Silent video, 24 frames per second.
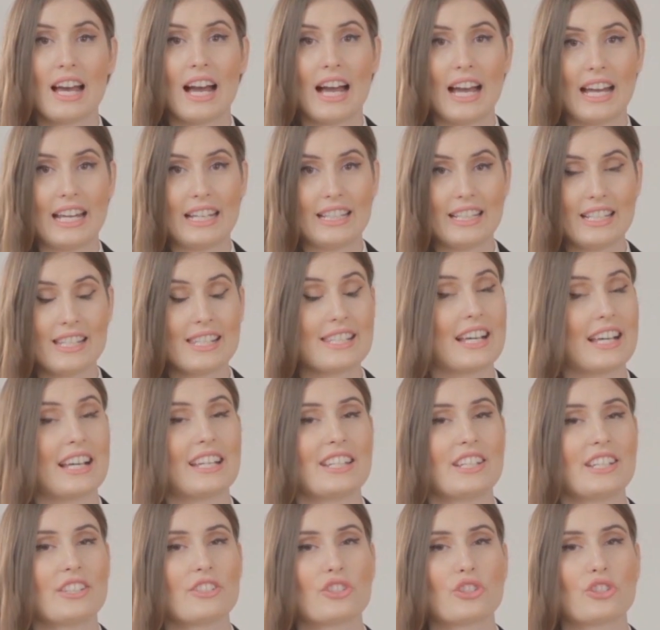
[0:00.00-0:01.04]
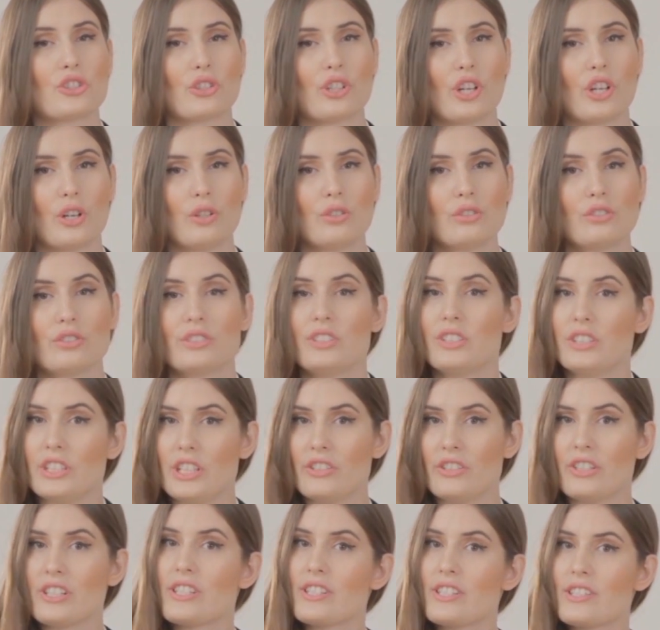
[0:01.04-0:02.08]
I decided to go to the
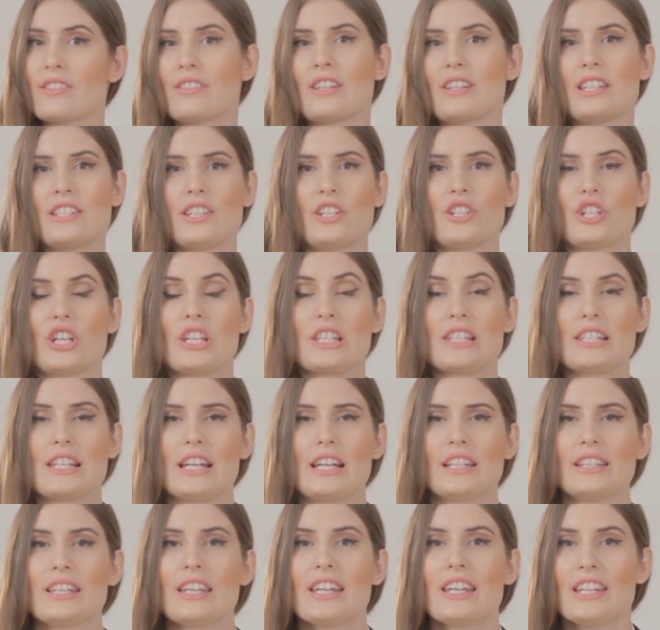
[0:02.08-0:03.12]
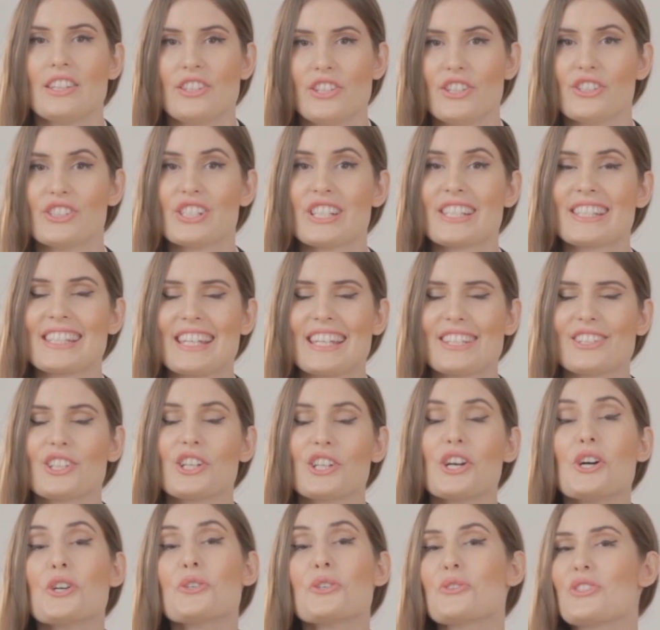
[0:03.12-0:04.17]
nearest, as I just said, nearest and
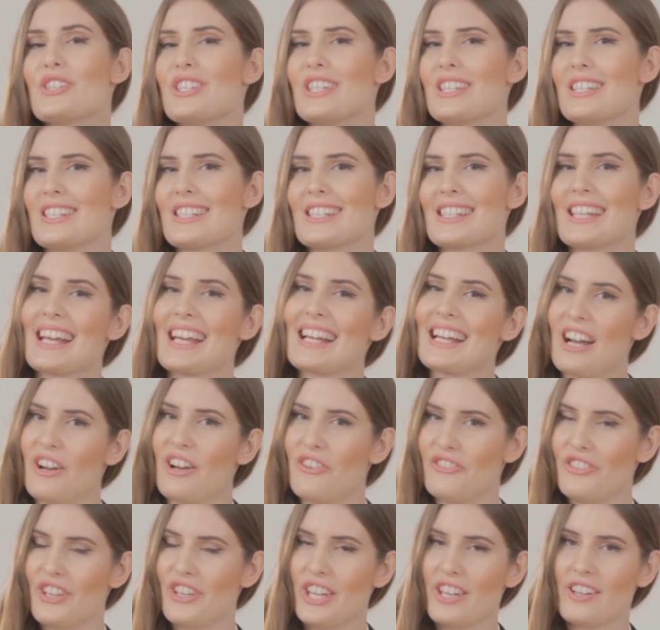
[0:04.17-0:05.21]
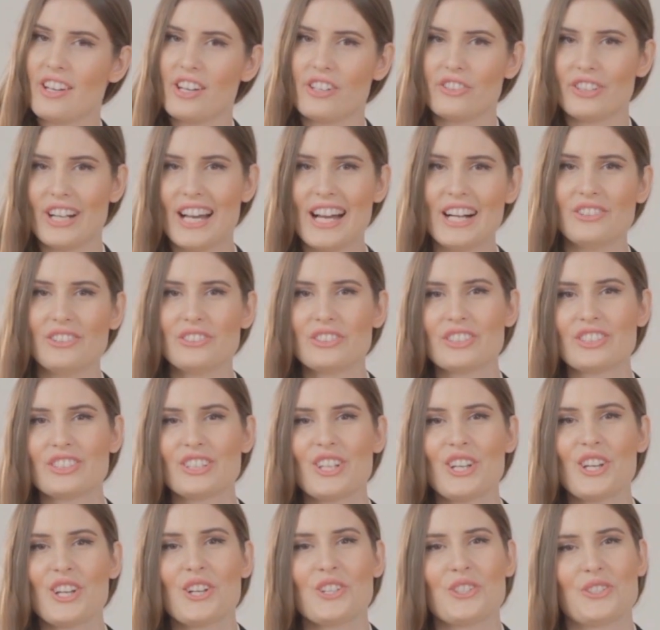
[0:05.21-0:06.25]
coziest cafe
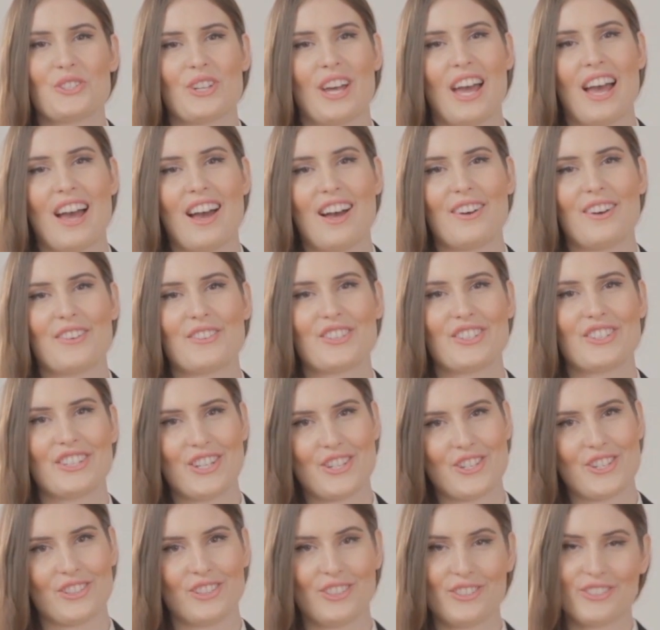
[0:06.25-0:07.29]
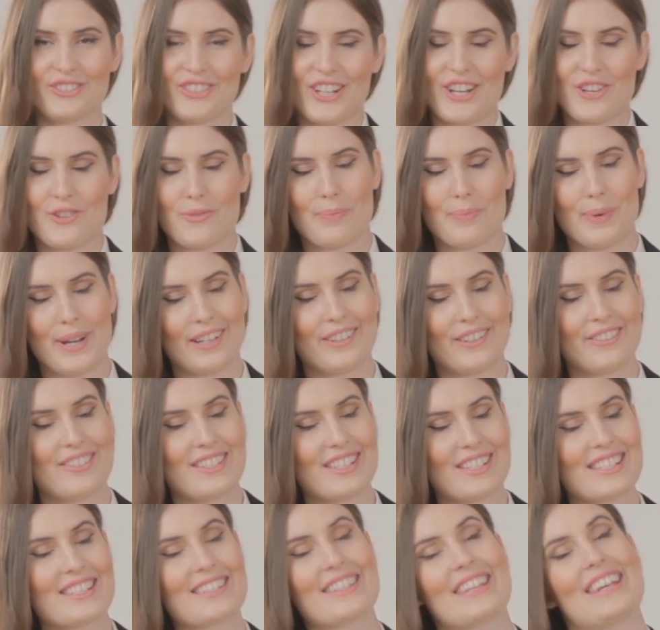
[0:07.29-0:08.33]
around to have traditional French
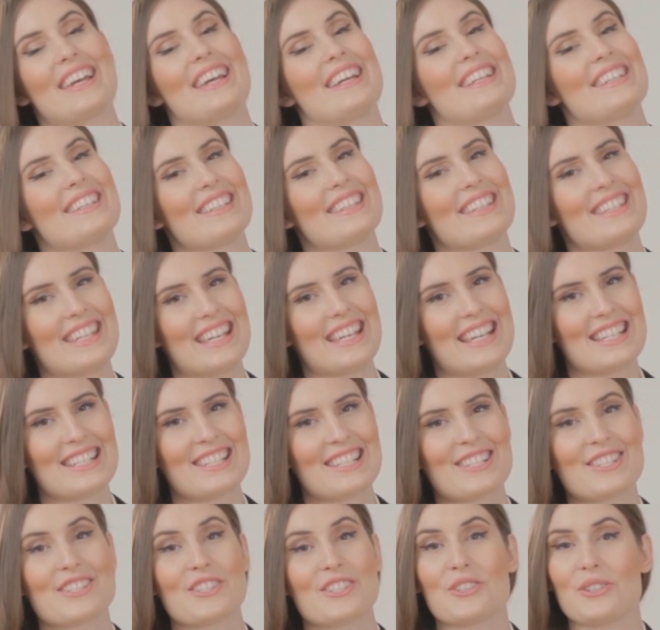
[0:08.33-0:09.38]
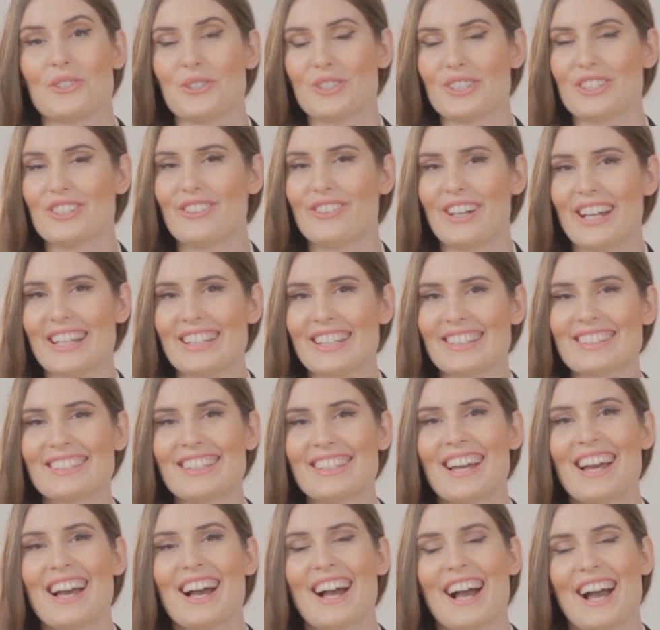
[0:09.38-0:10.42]
breakfast. And yes, you're right,
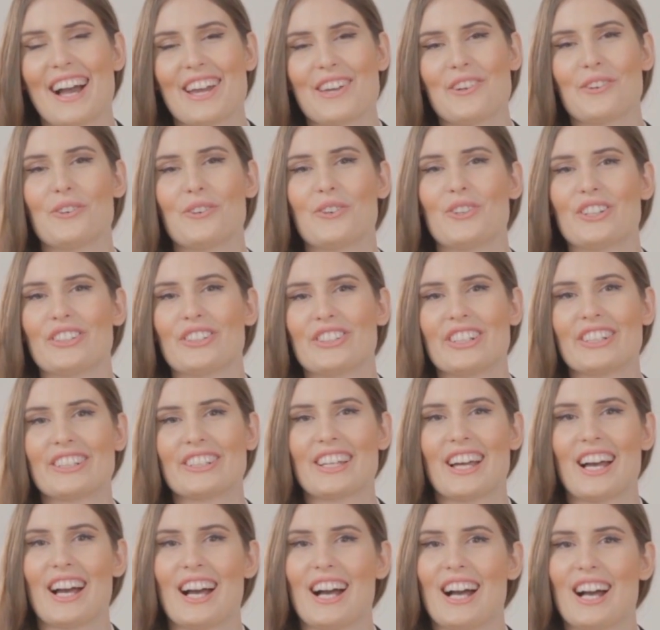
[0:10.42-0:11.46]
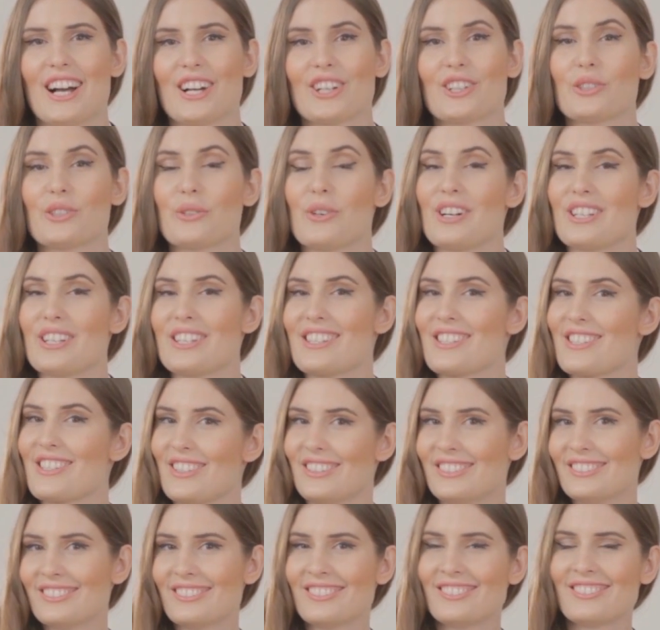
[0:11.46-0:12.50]
I ordered a
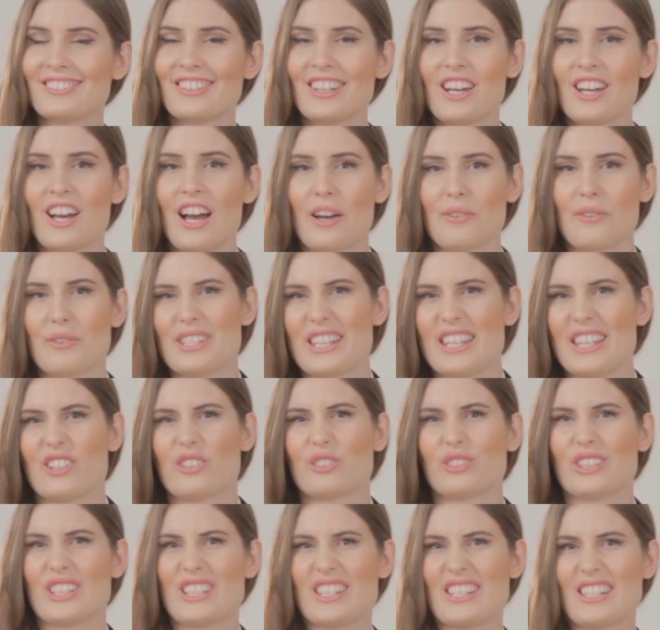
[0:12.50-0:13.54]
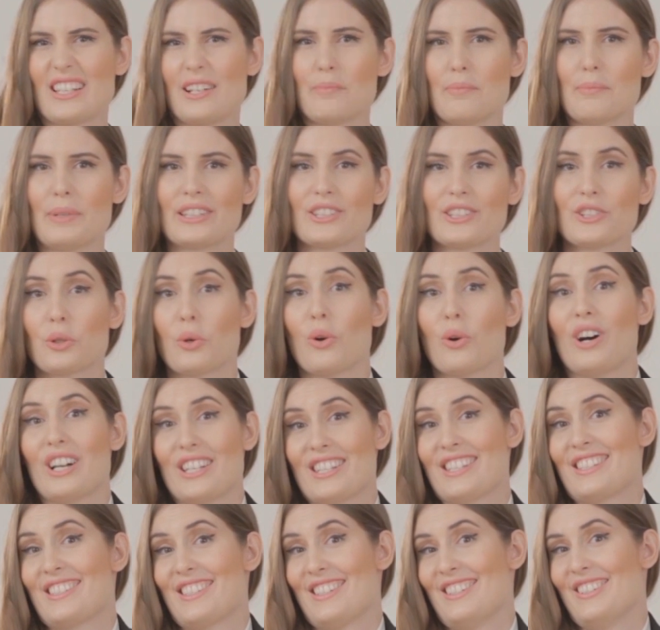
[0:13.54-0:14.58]
croissant. We say croissant, but
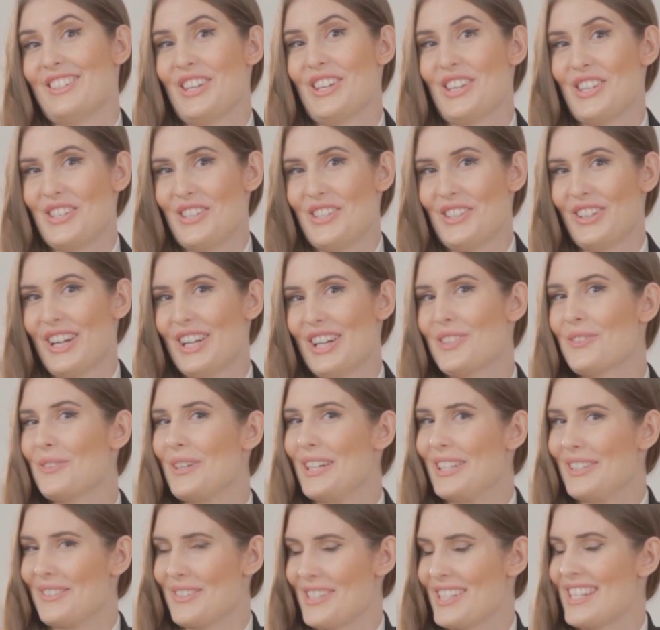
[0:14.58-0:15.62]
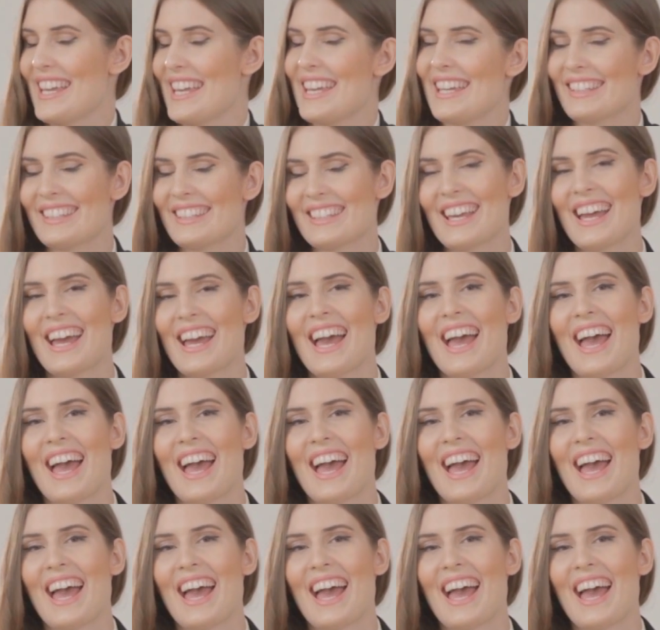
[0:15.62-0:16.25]
croissant is the right way to say it.